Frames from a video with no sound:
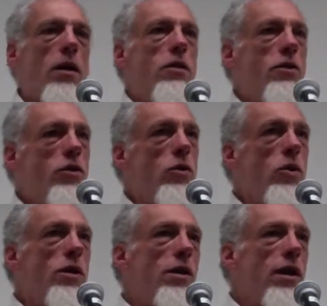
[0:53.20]
The
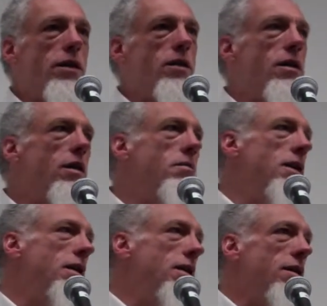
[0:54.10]
school announced at a
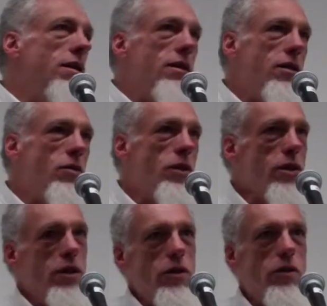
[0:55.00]
meeting that this was
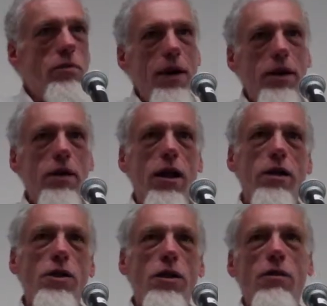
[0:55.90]
the year of
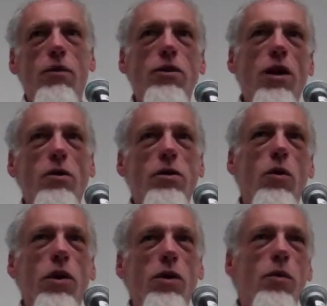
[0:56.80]
pedagogy, and at first I was
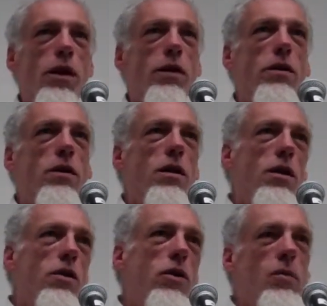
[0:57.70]
going around,
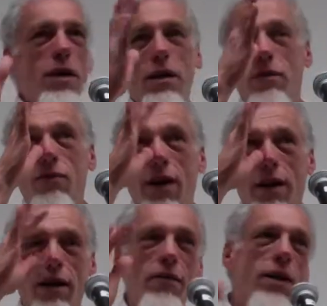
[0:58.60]
making fun
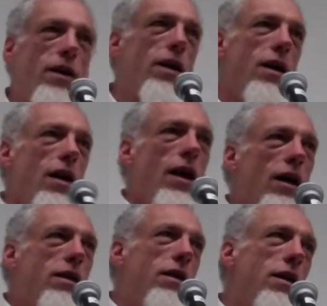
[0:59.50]
of it.
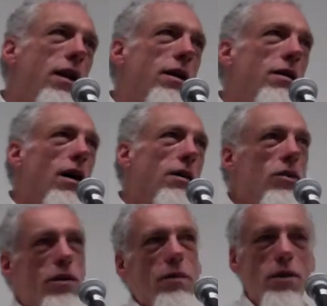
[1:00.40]
And then I
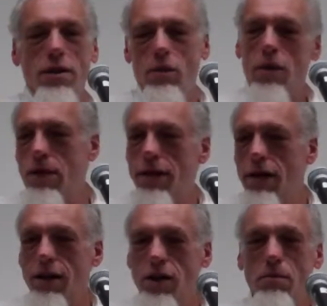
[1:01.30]
looked up to see what
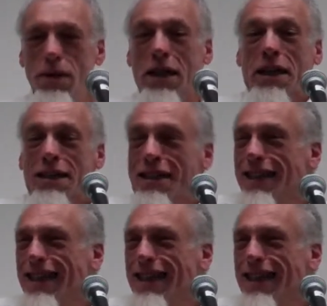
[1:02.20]
pedagogy meant.